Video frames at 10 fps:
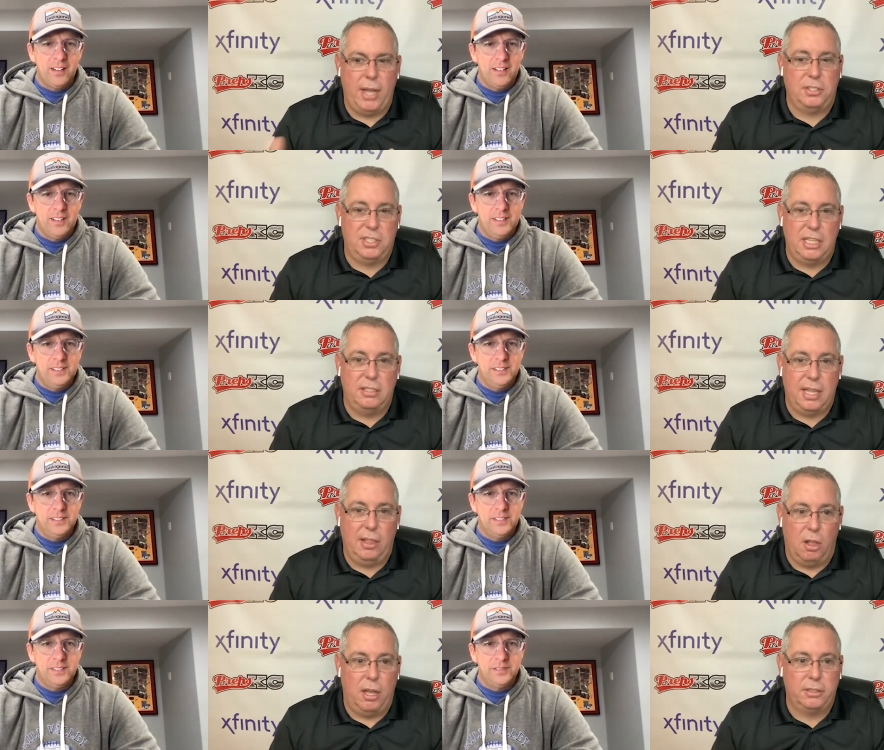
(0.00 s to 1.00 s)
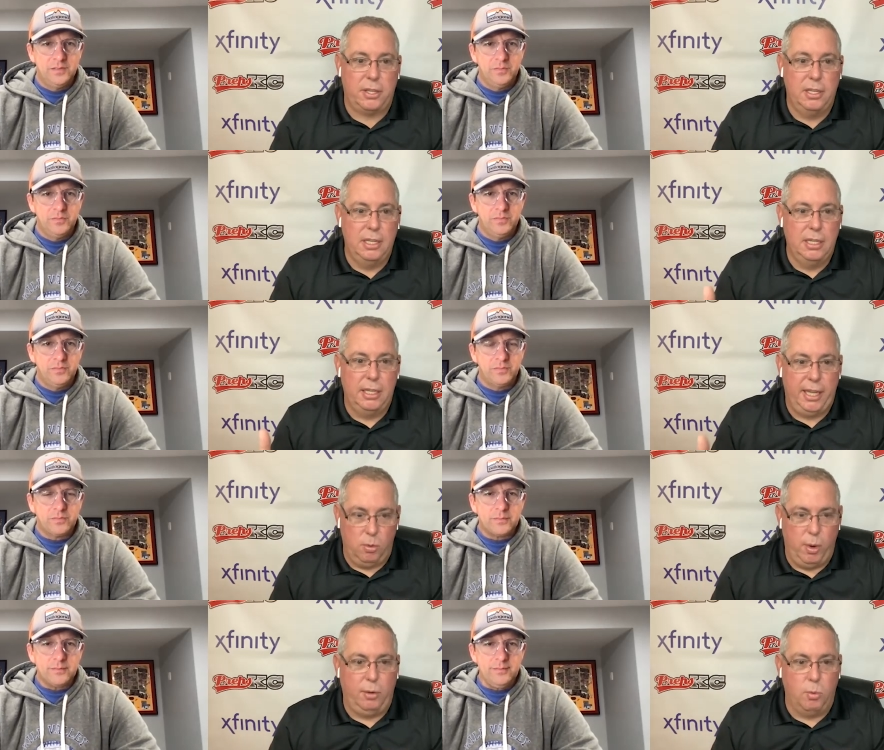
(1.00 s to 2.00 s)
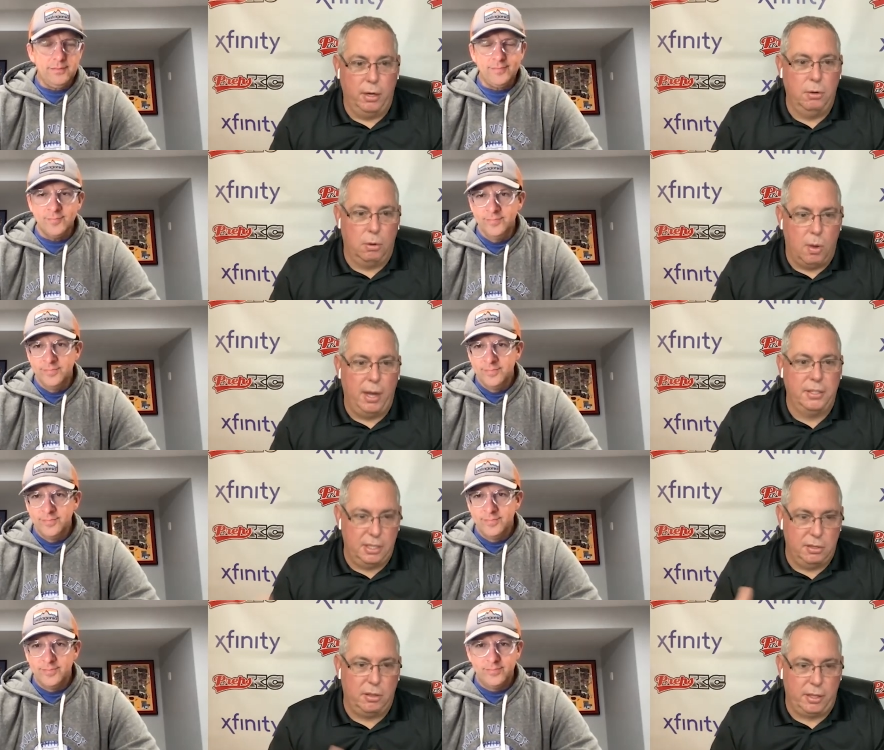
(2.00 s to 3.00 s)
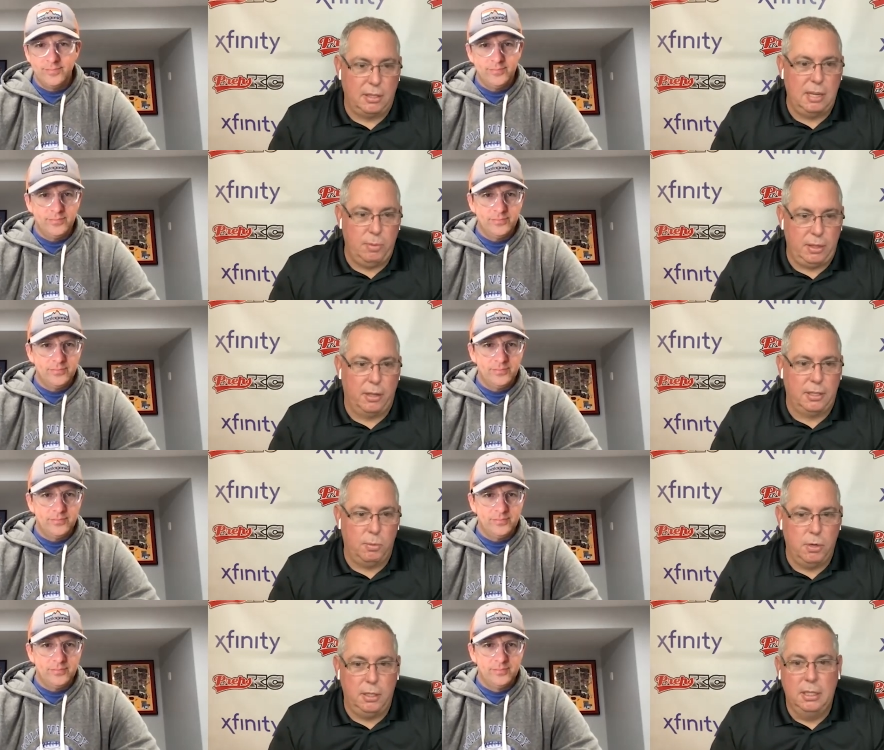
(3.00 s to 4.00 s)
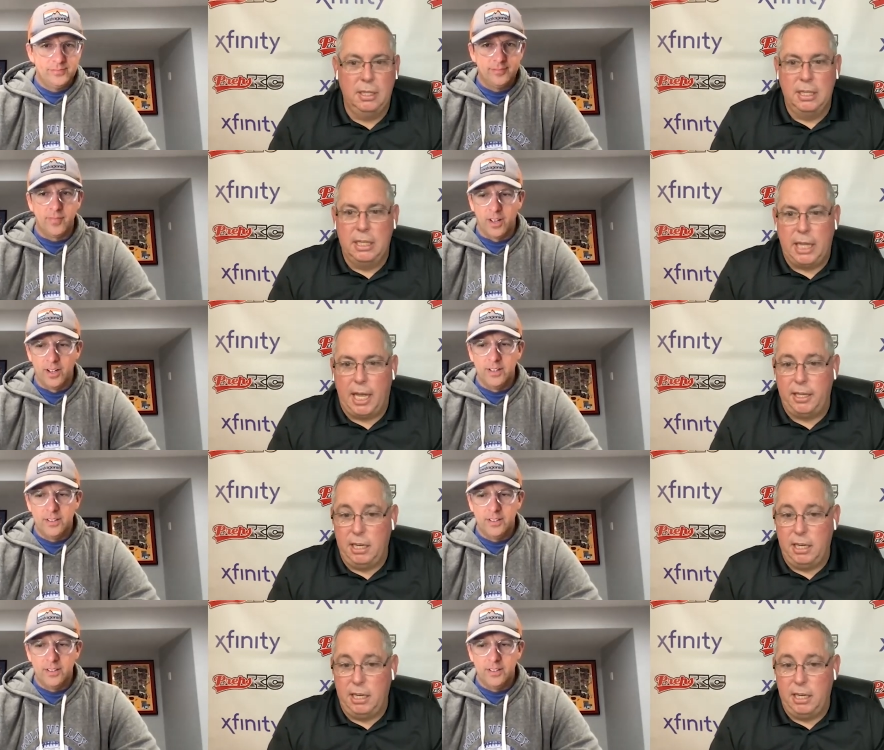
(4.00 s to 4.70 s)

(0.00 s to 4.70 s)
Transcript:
Speaker 1: West, since they lost in week one to Aquinas, has looked like the team we thought they would. Yeah. Uh,